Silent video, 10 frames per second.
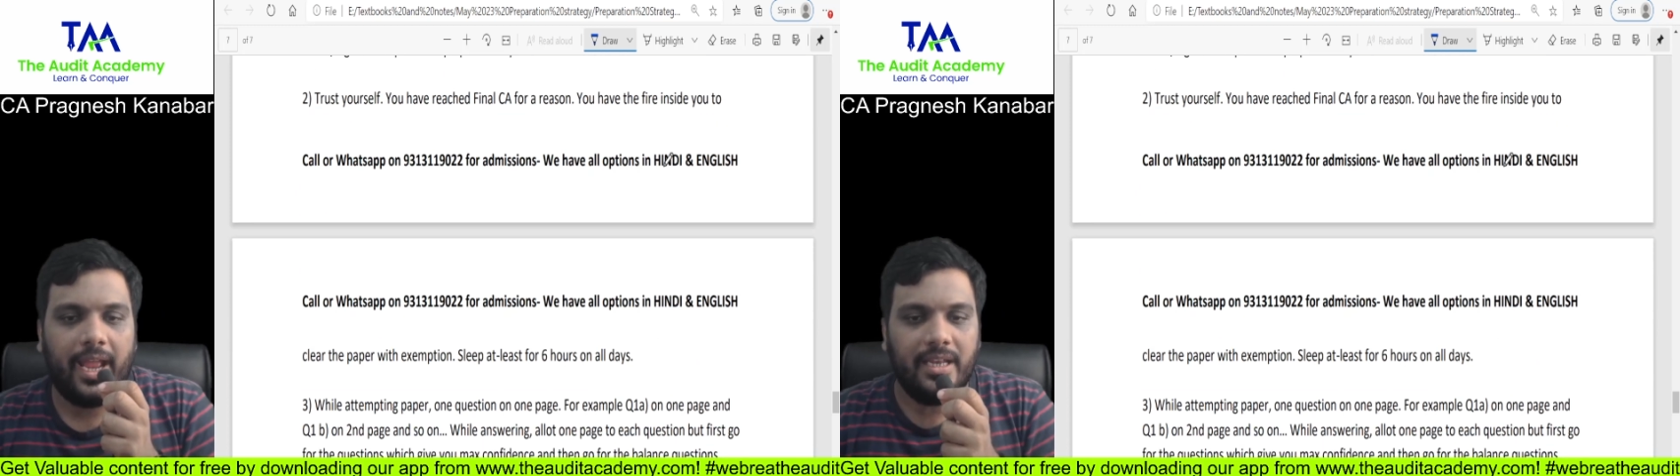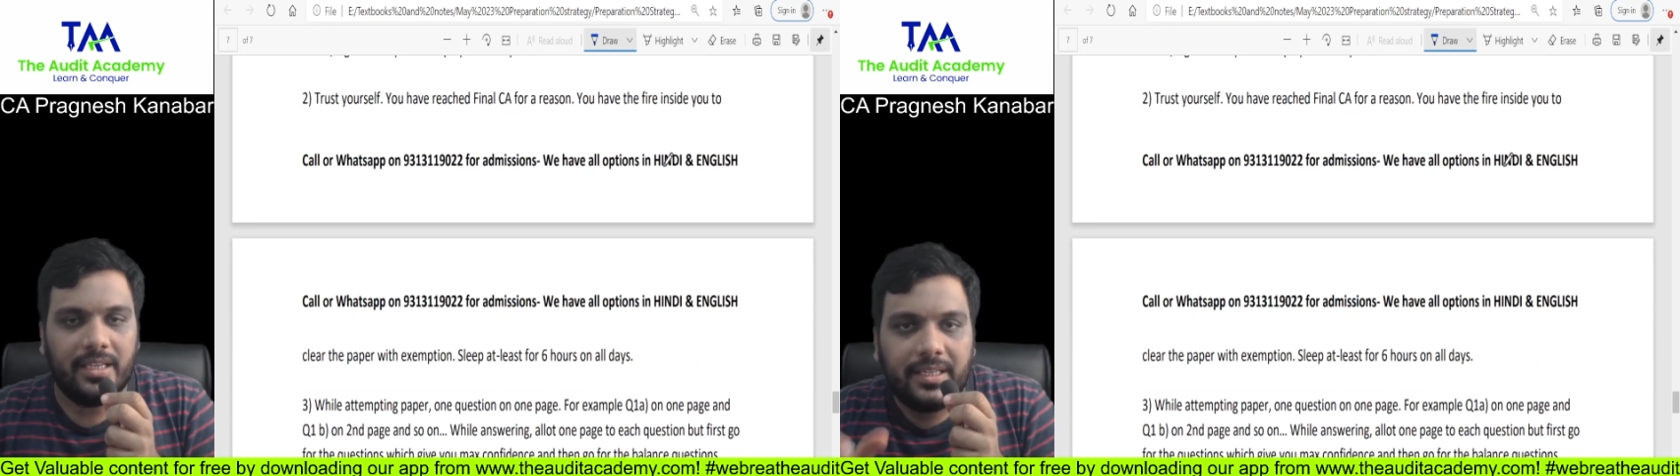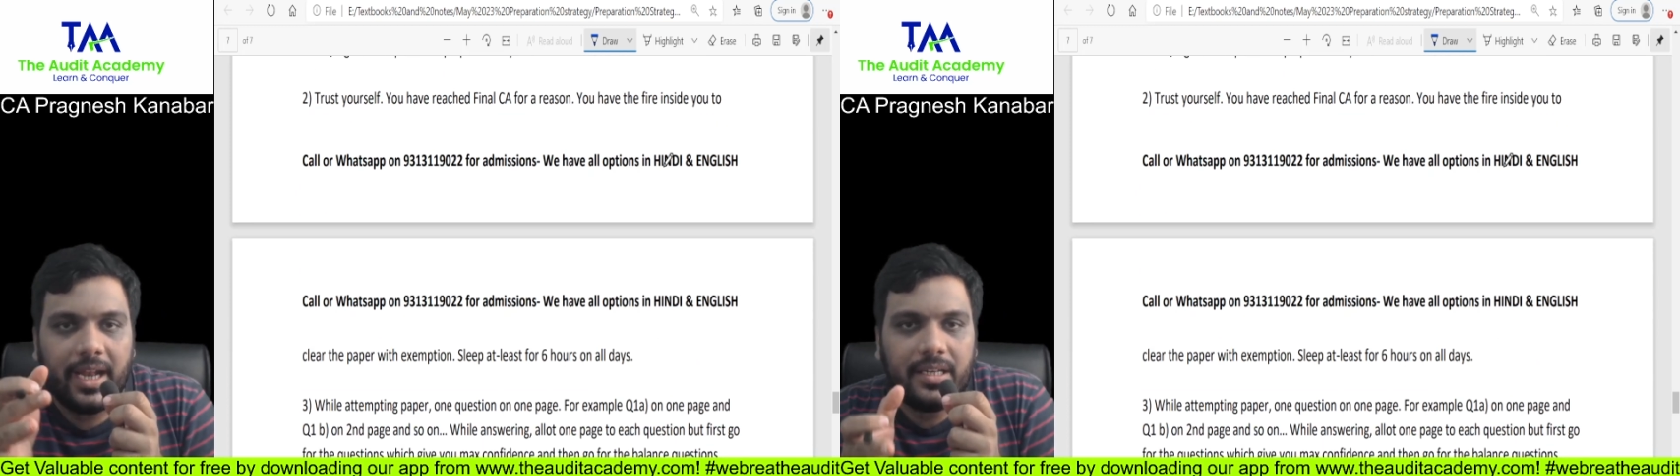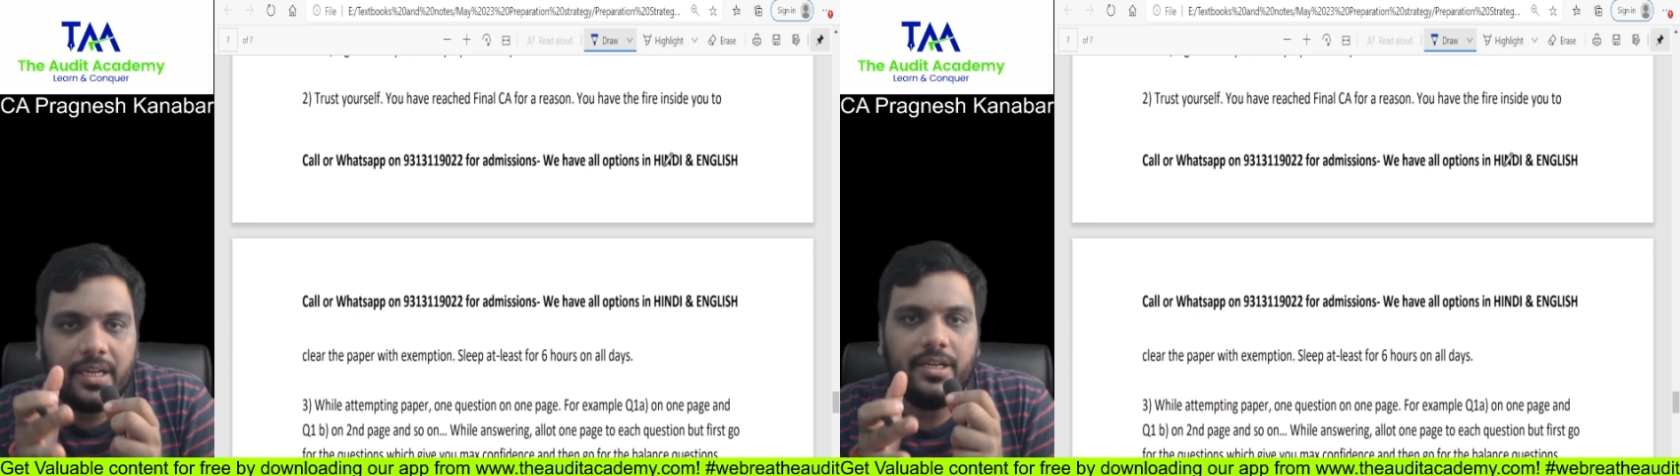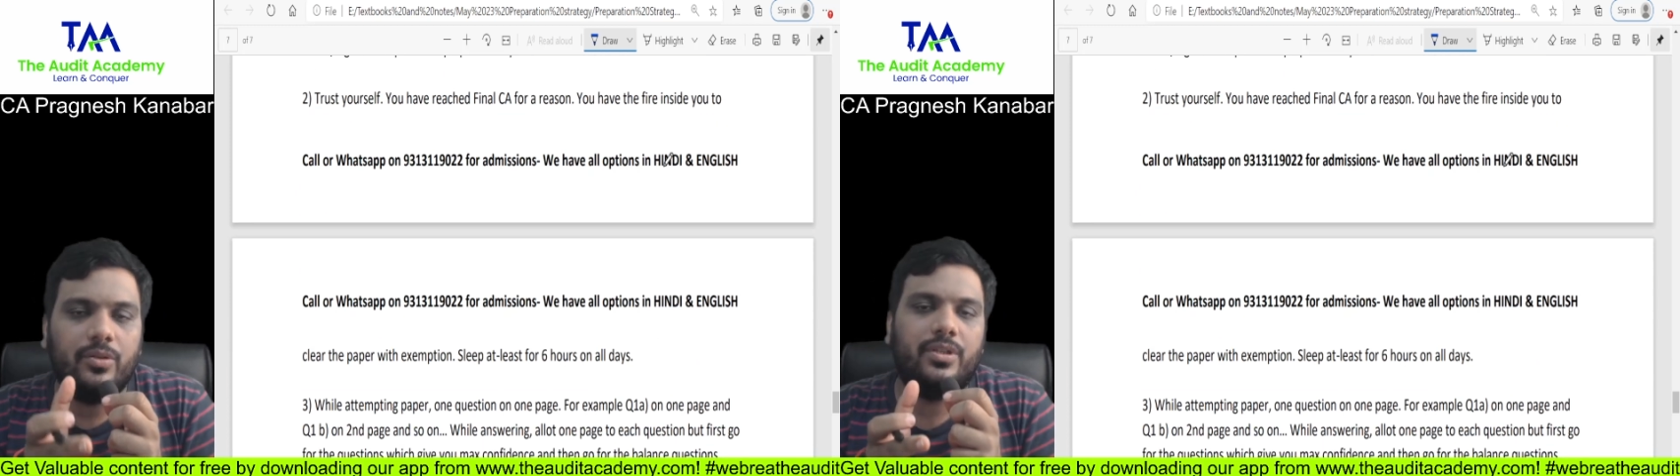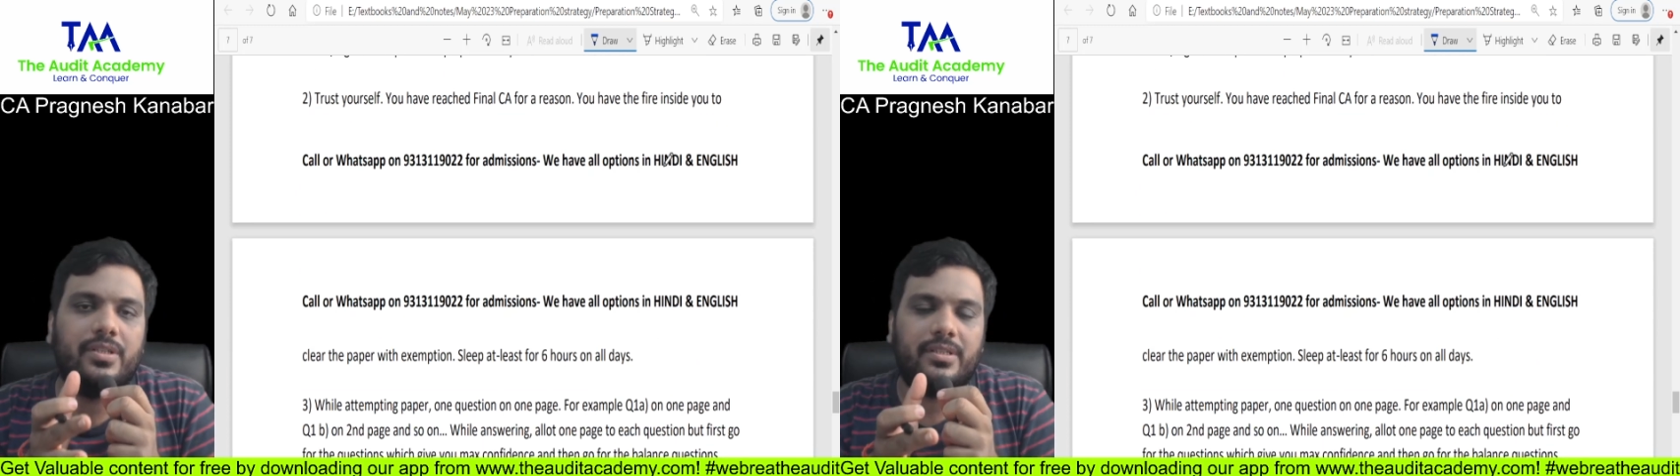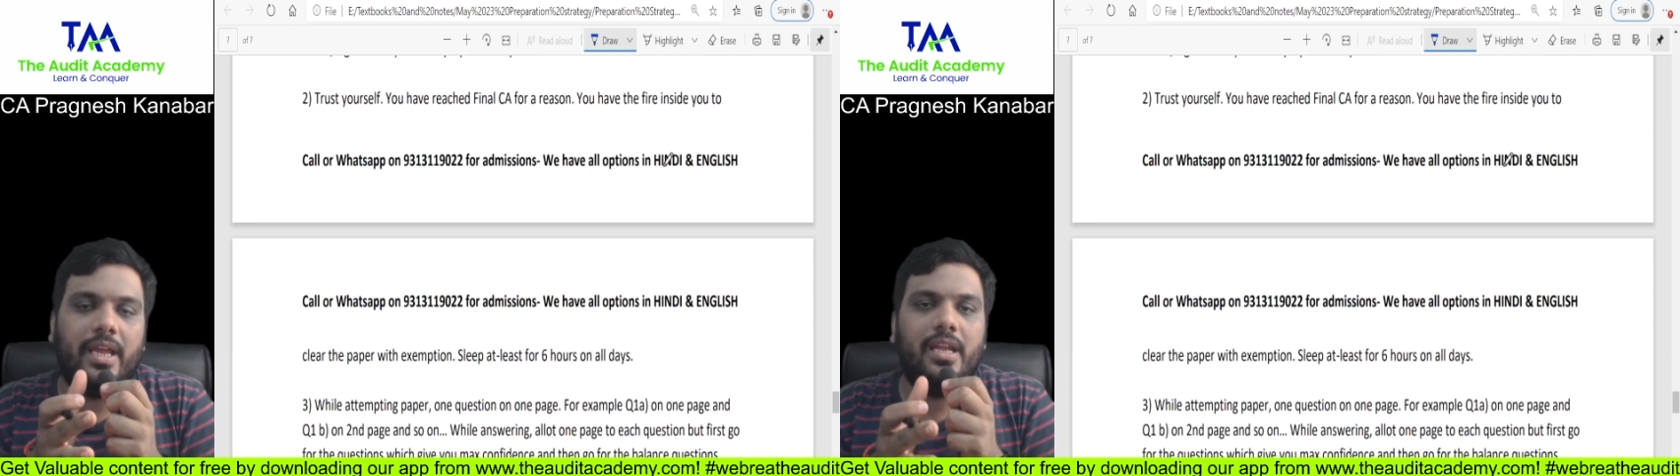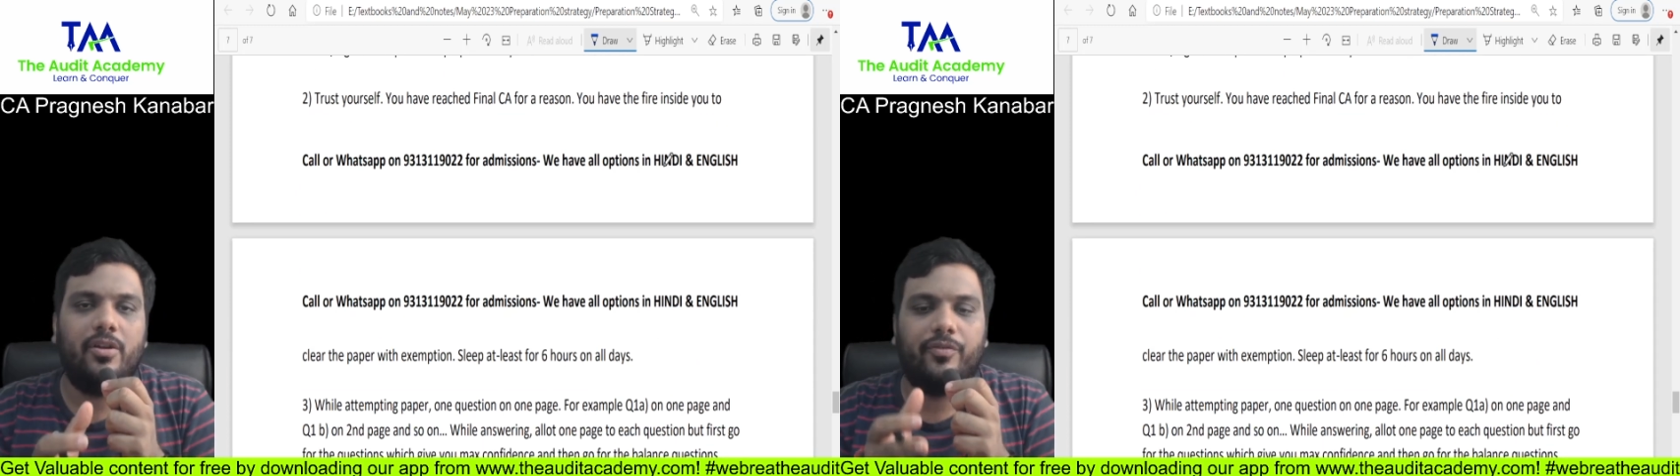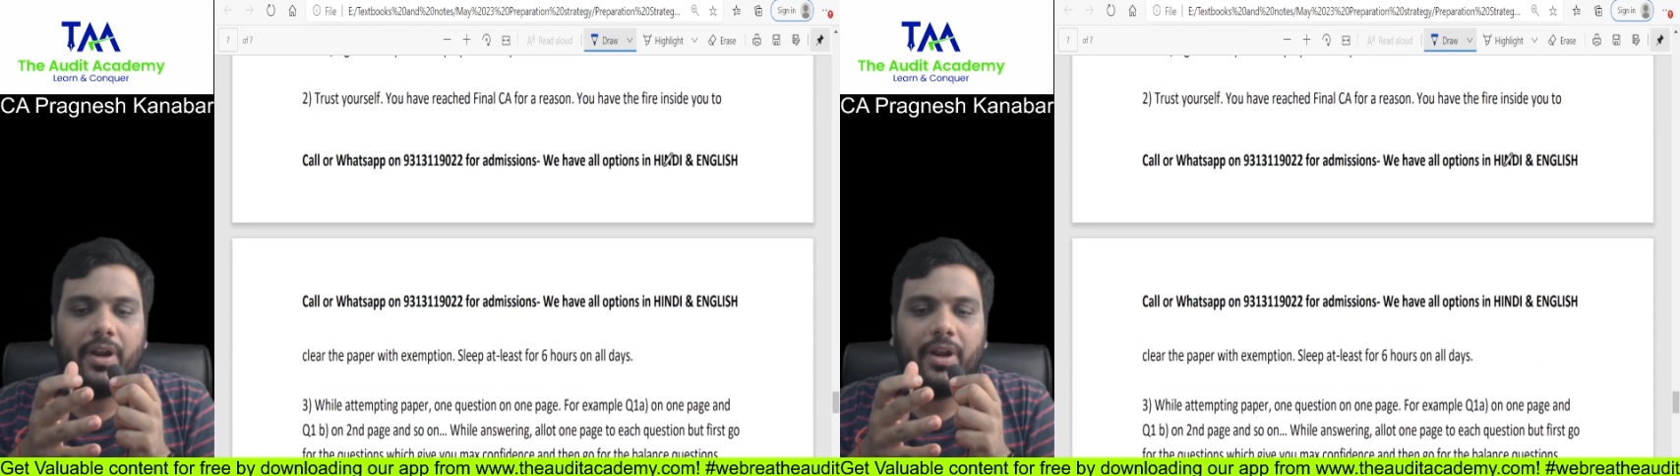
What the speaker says: and get into the style of